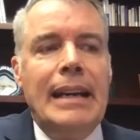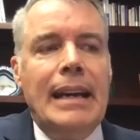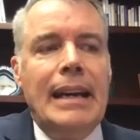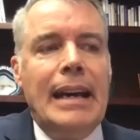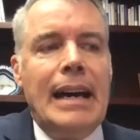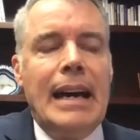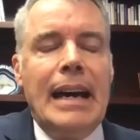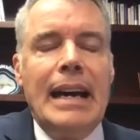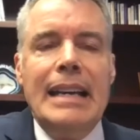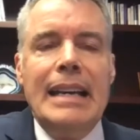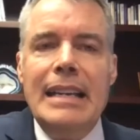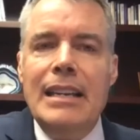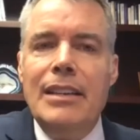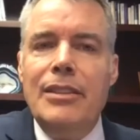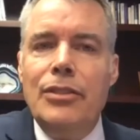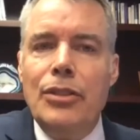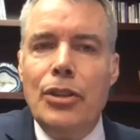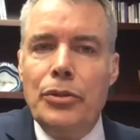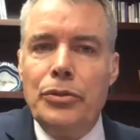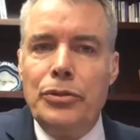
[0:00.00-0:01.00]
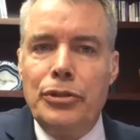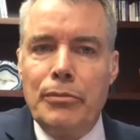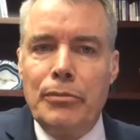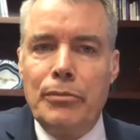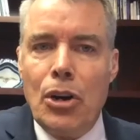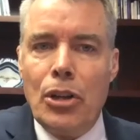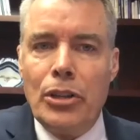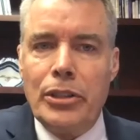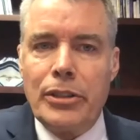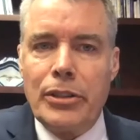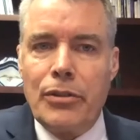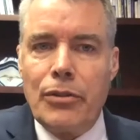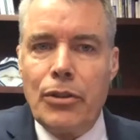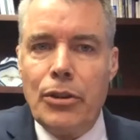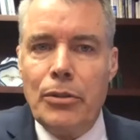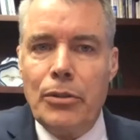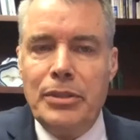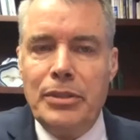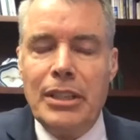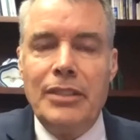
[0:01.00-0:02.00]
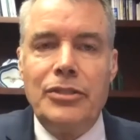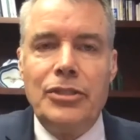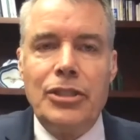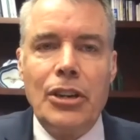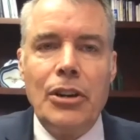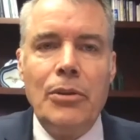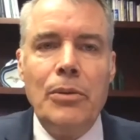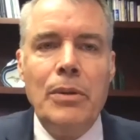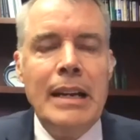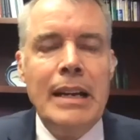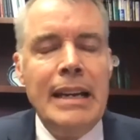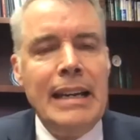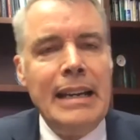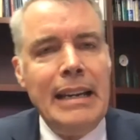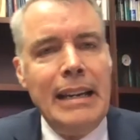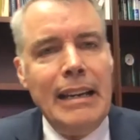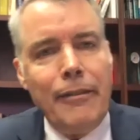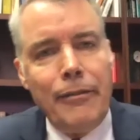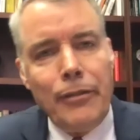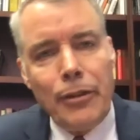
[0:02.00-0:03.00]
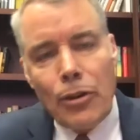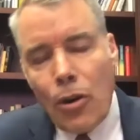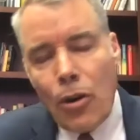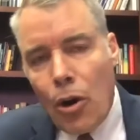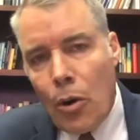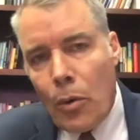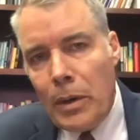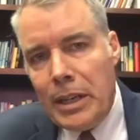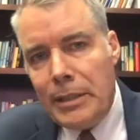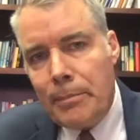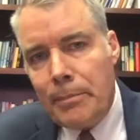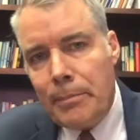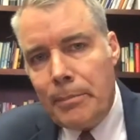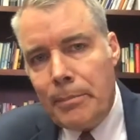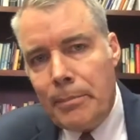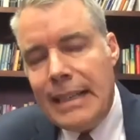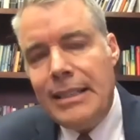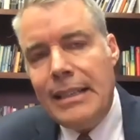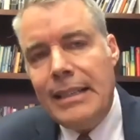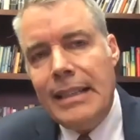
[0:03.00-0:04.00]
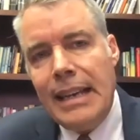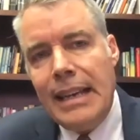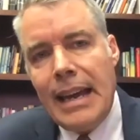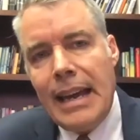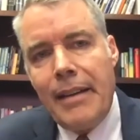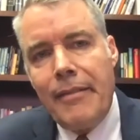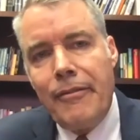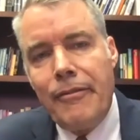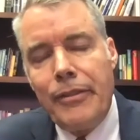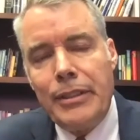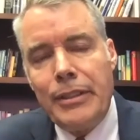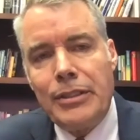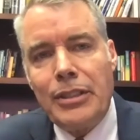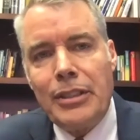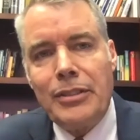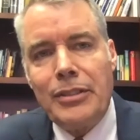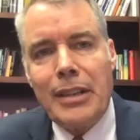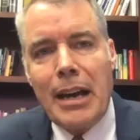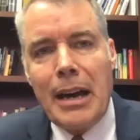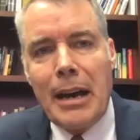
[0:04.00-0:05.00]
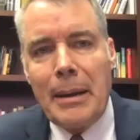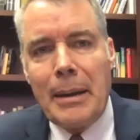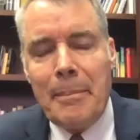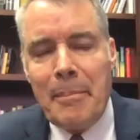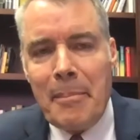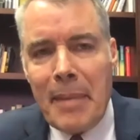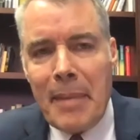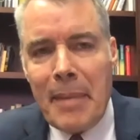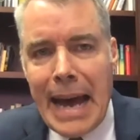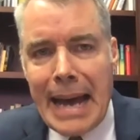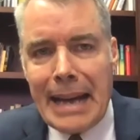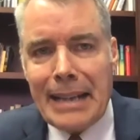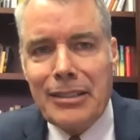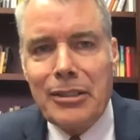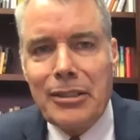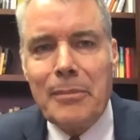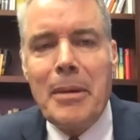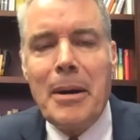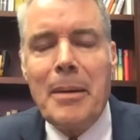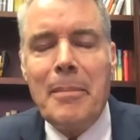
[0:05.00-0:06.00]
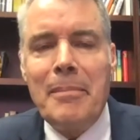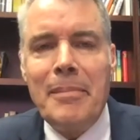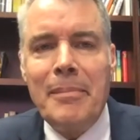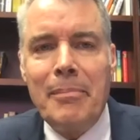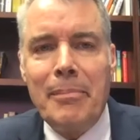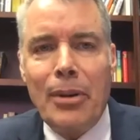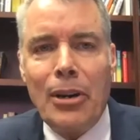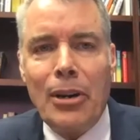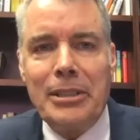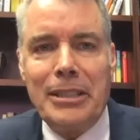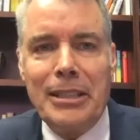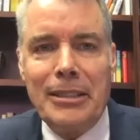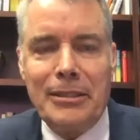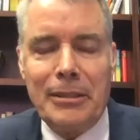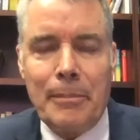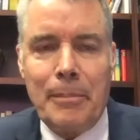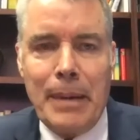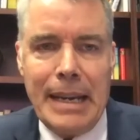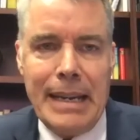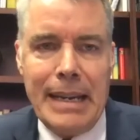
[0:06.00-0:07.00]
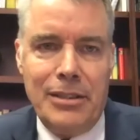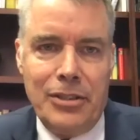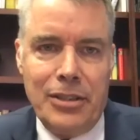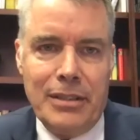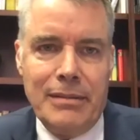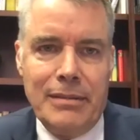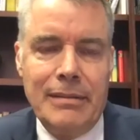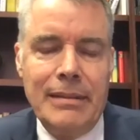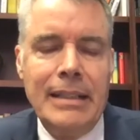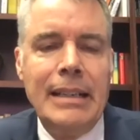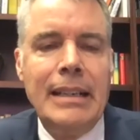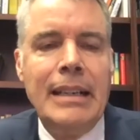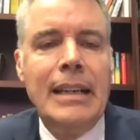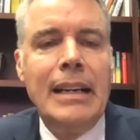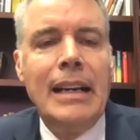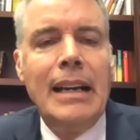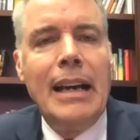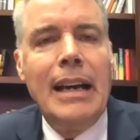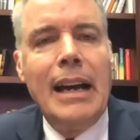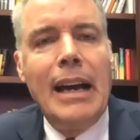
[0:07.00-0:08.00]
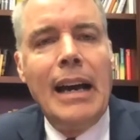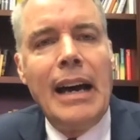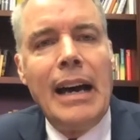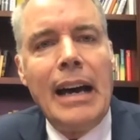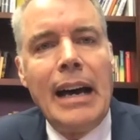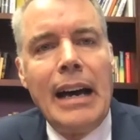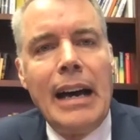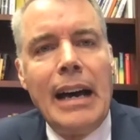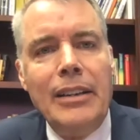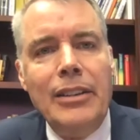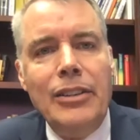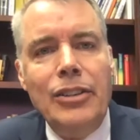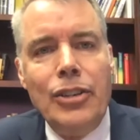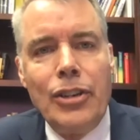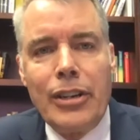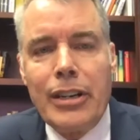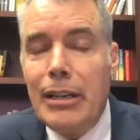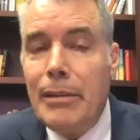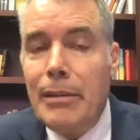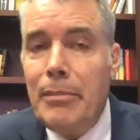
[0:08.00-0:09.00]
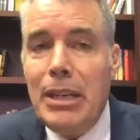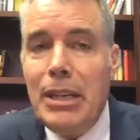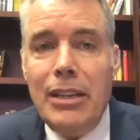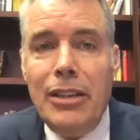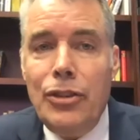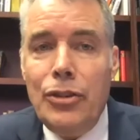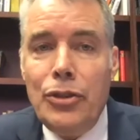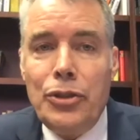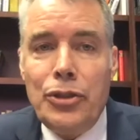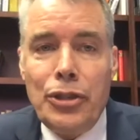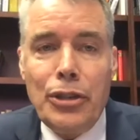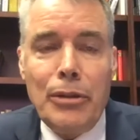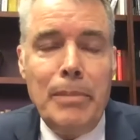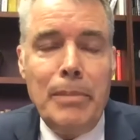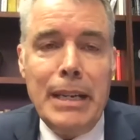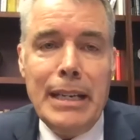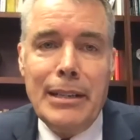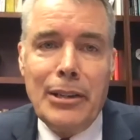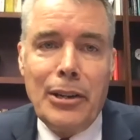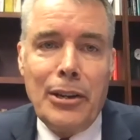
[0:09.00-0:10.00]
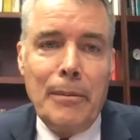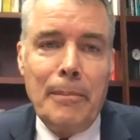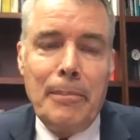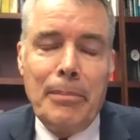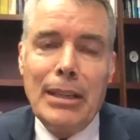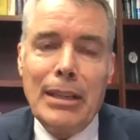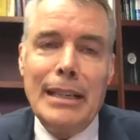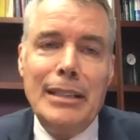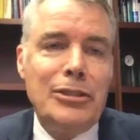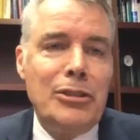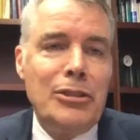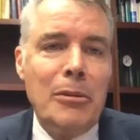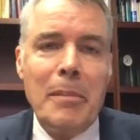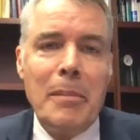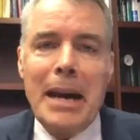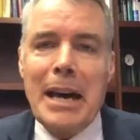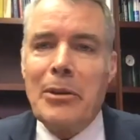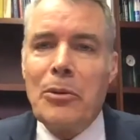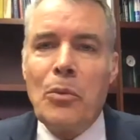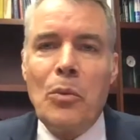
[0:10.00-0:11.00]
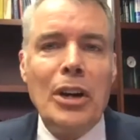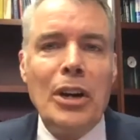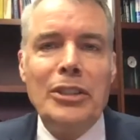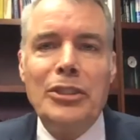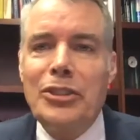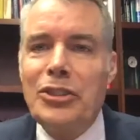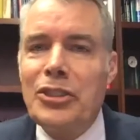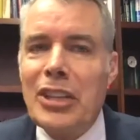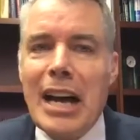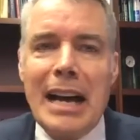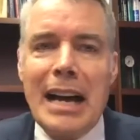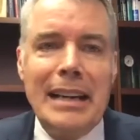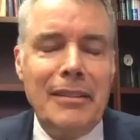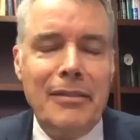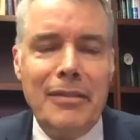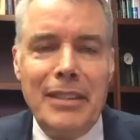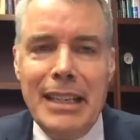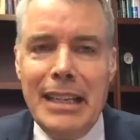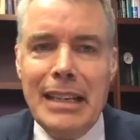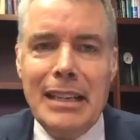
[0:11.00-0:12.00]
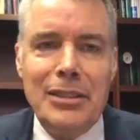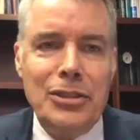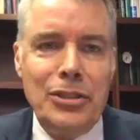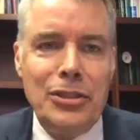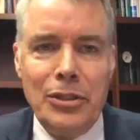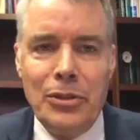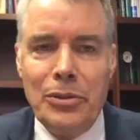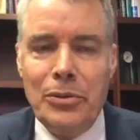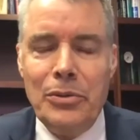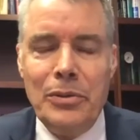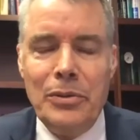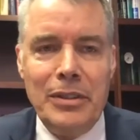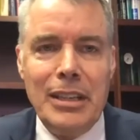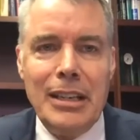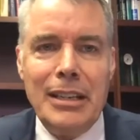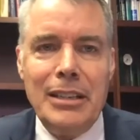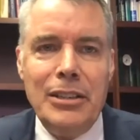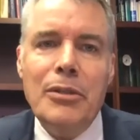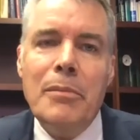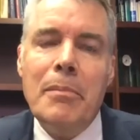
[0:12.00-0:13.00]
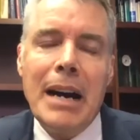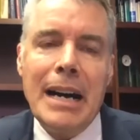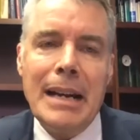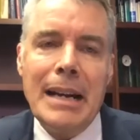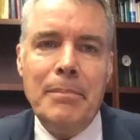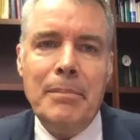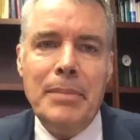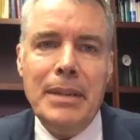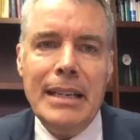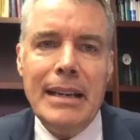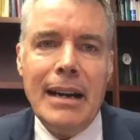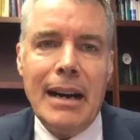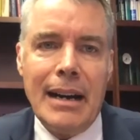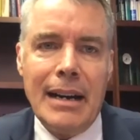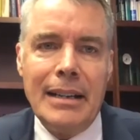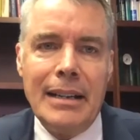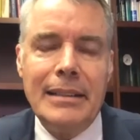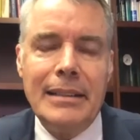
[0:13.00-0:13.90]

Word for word: uh, in those smaller groups. And so if you're always placing the emphasis on maximum participation, Uh, you're going to be, you should be in a good place no matter what side of the issue that you might be on.